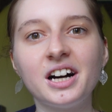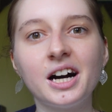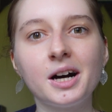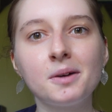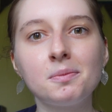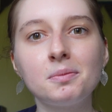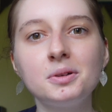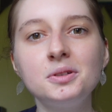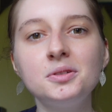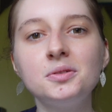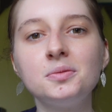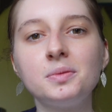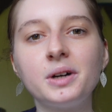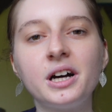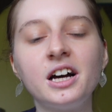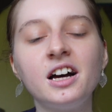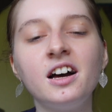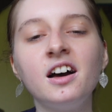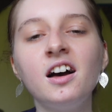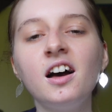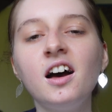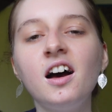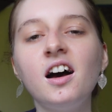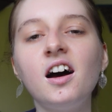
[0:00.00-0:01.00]
happened
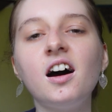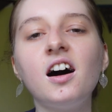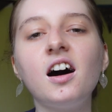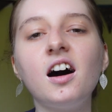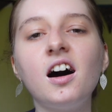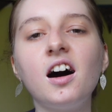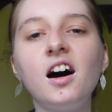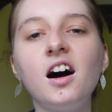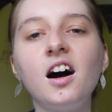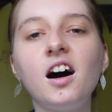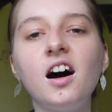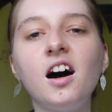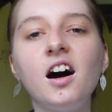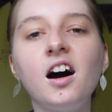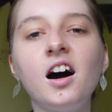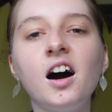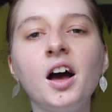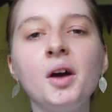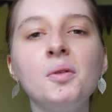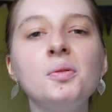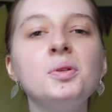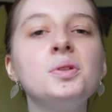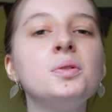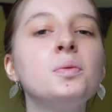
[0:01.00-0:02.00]
where
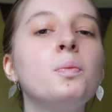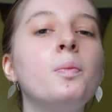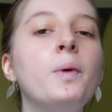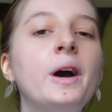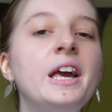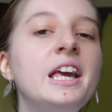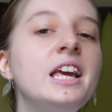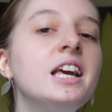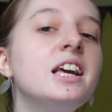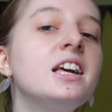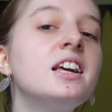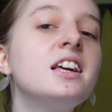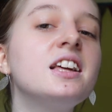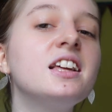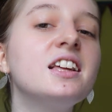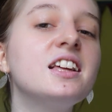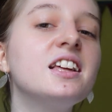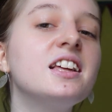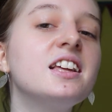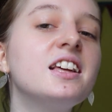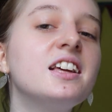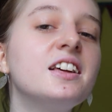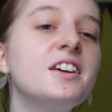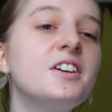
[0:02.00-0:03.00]
I was awake
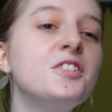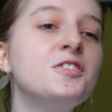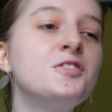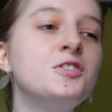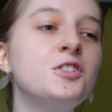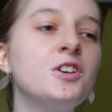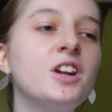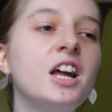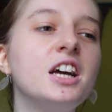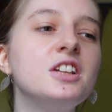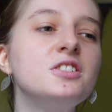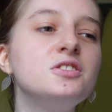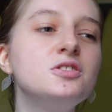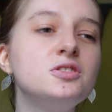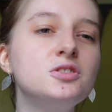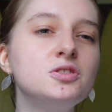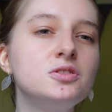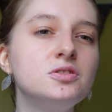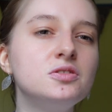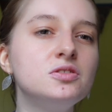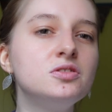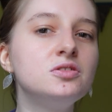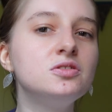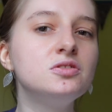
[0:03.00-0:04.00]
for
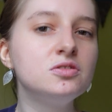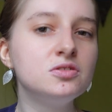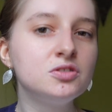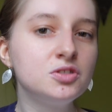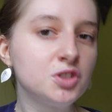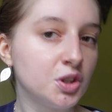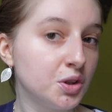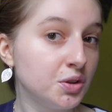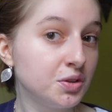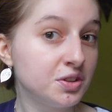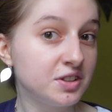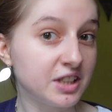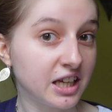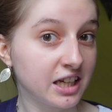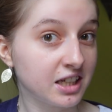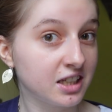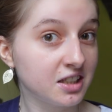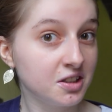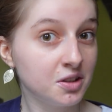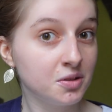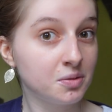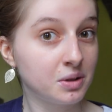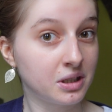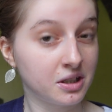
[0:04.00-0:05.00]
2
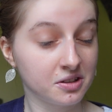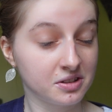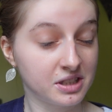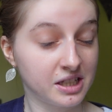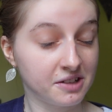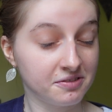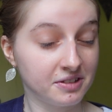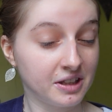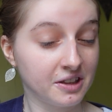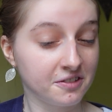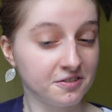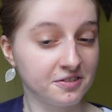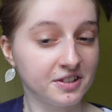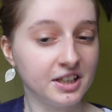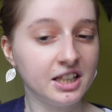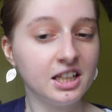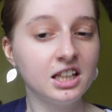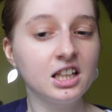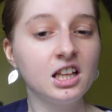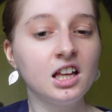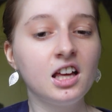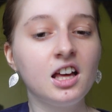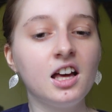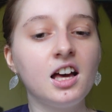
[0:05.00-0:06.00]
seconds when I was having a fit,